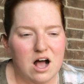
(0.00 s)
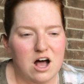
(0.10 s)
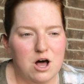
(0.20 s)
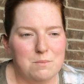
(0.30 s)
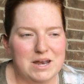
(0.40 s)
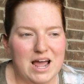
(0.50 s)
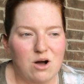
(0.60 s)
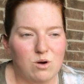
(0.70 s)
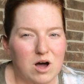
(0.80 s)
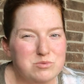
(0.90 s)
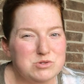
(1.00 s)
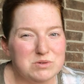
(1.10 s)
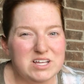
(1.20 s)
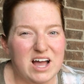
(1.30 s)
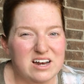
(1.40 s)
and how God was
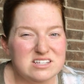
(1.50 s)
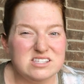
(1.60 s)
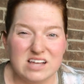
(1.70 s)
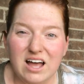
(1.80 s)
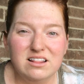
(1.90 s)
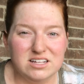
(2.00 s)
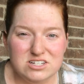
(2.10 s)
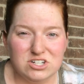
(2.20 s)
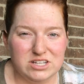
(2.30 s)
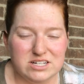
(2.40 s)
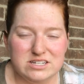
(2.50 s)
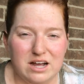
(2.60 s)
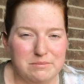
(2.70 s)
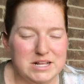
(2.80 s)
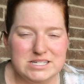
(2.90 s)
really kind of silent during that
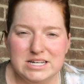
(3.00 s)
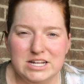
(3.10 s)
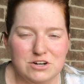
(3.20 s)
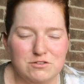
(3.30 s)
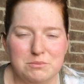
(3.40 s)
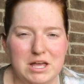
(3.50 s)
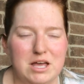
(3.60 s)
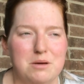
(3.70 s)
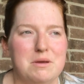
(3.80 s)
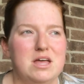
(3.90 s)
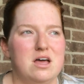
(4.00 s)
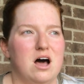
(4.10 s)
time. They didn't hear from him.